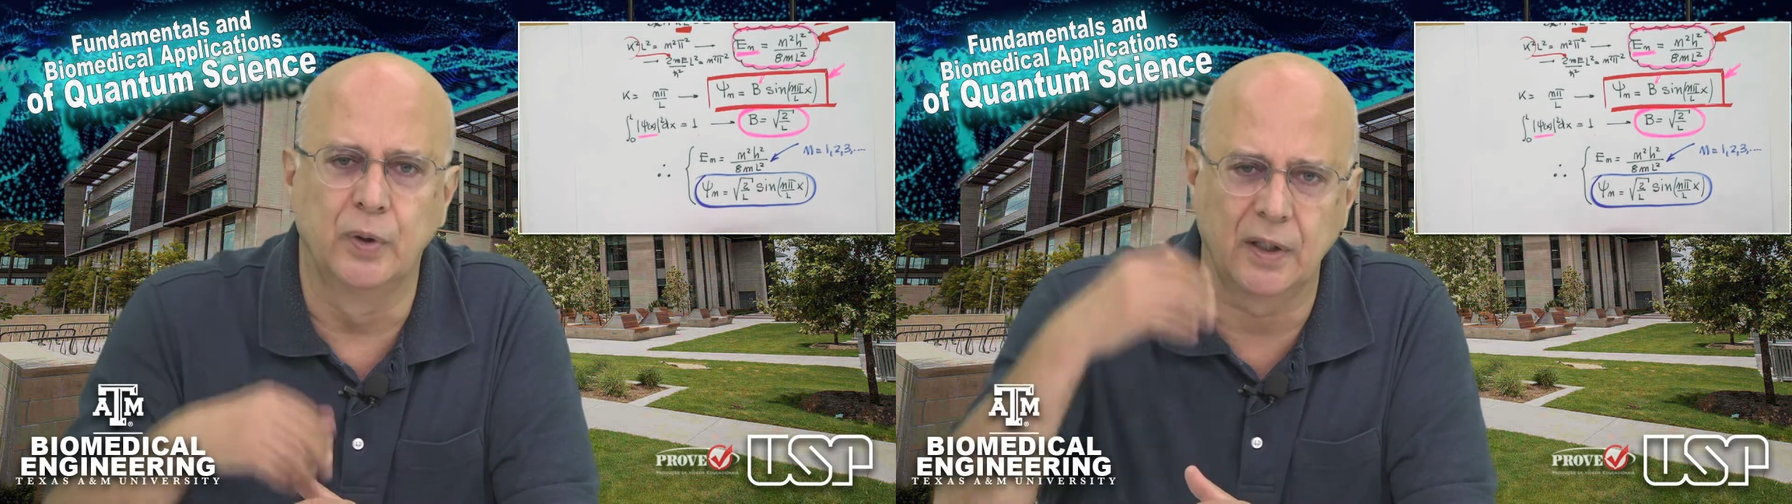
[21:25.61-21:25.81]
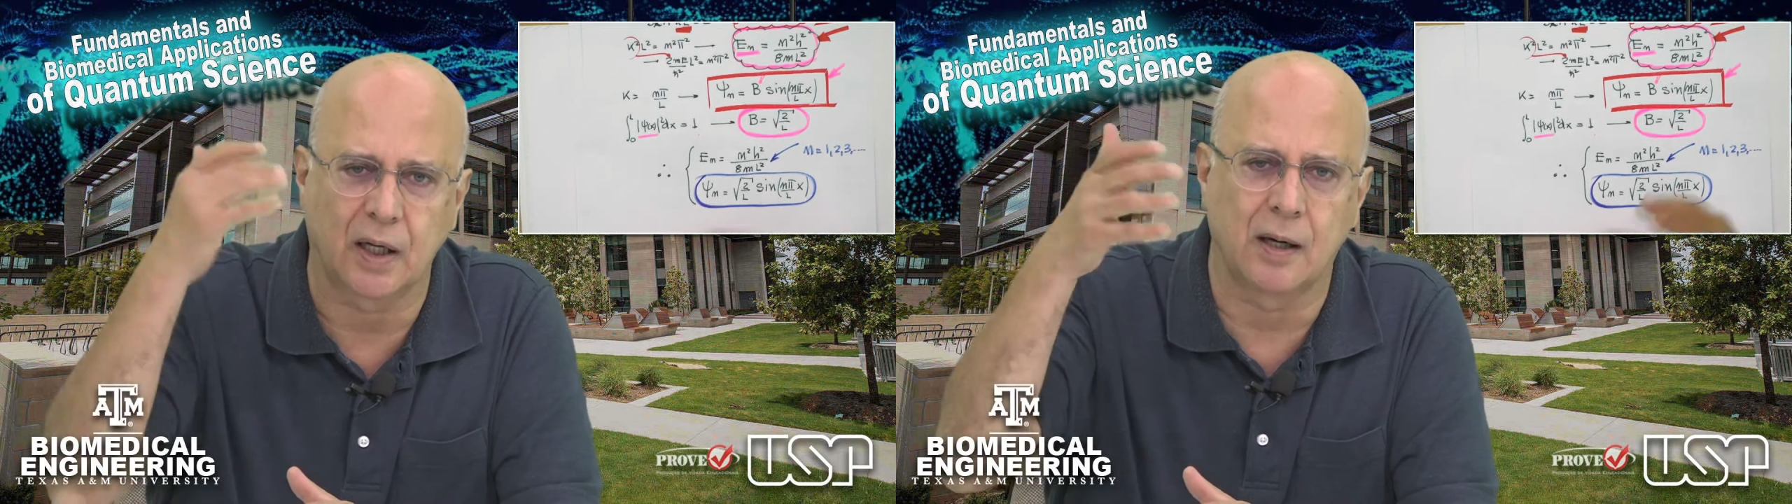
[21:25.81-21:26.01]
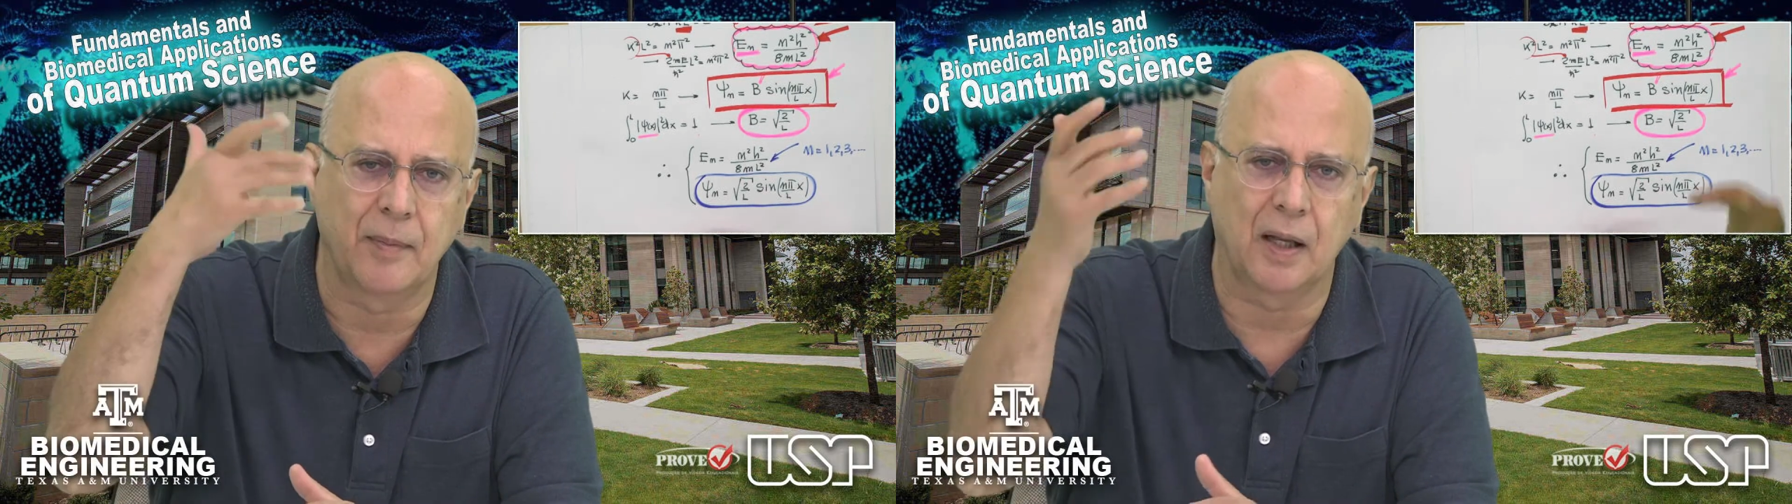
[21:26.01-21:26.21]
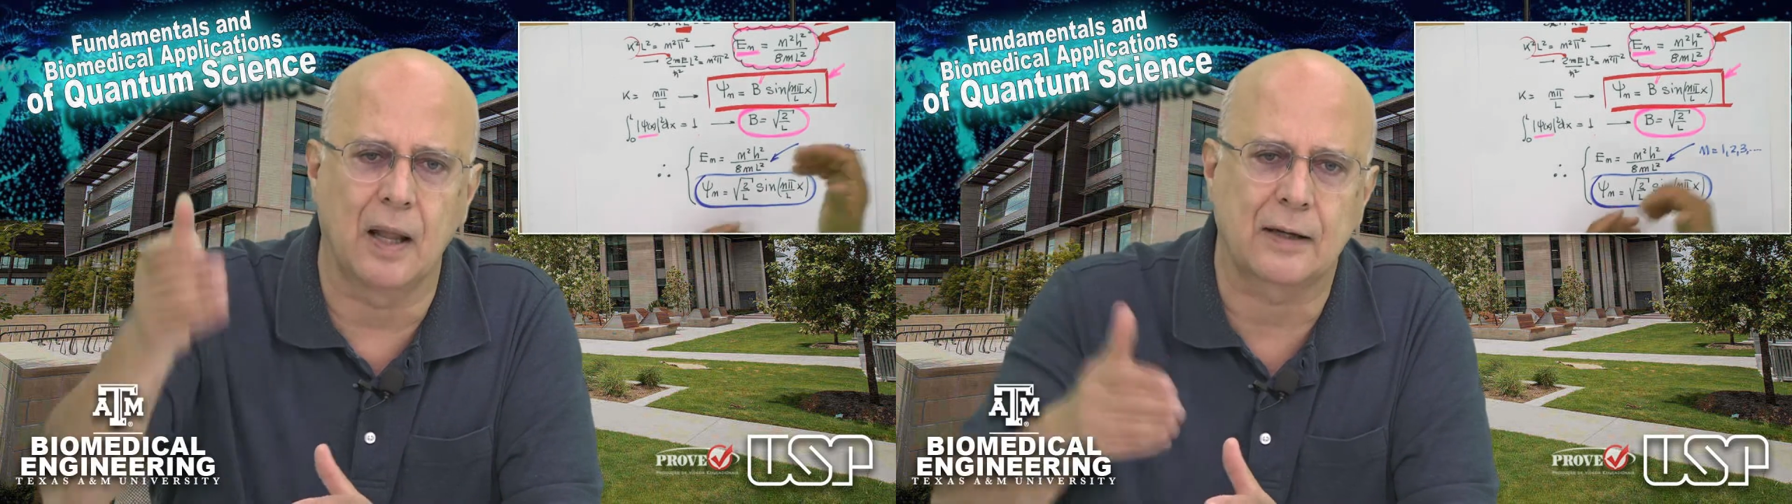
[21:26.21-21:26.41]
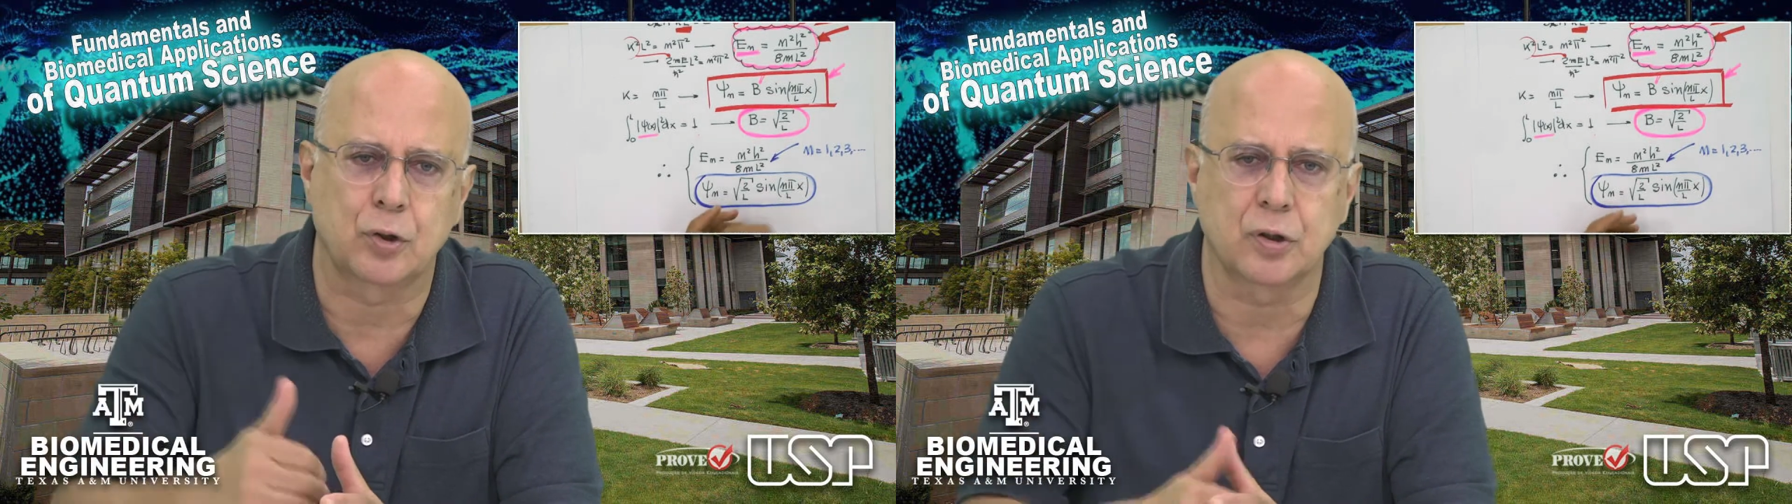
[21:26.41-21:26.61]
in the coming
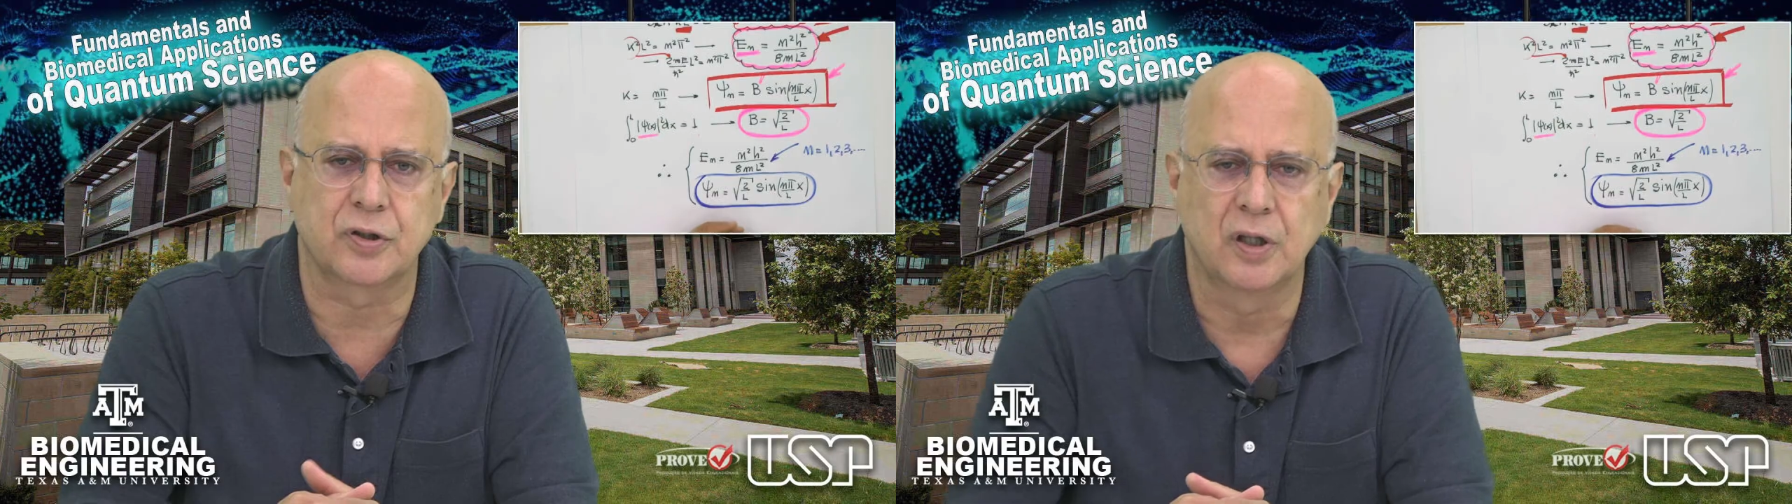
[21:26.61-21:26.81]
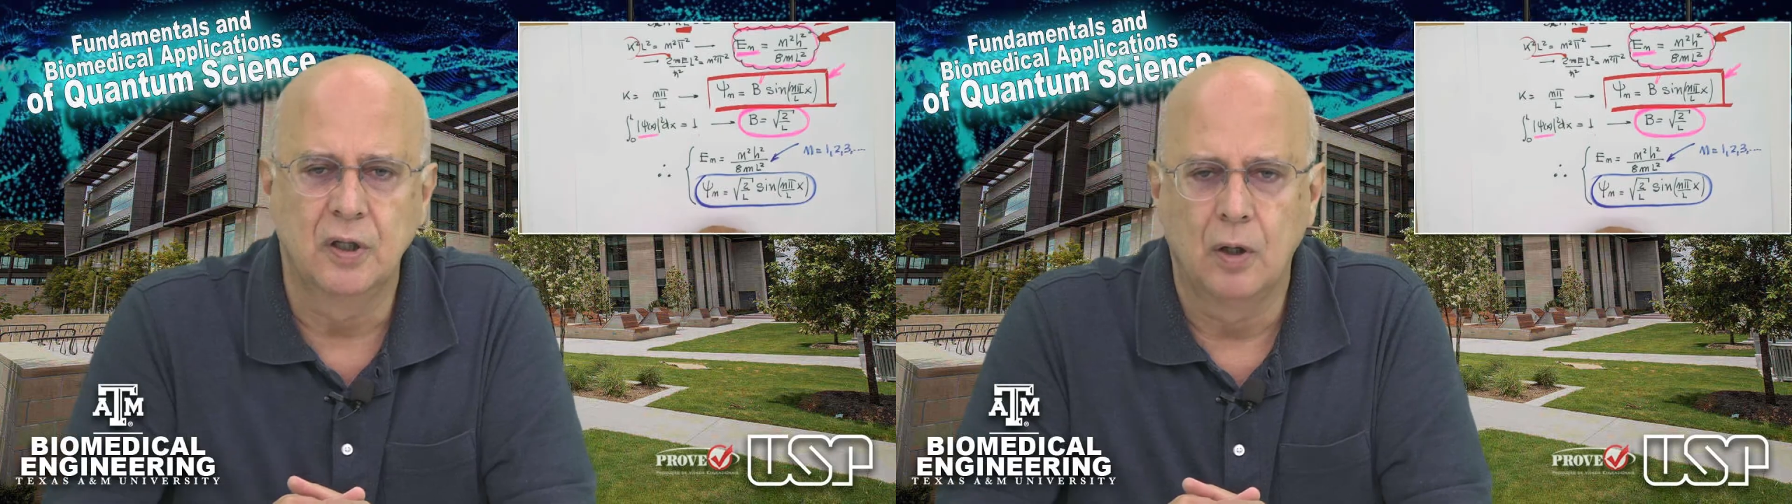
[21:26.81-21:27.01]
lectures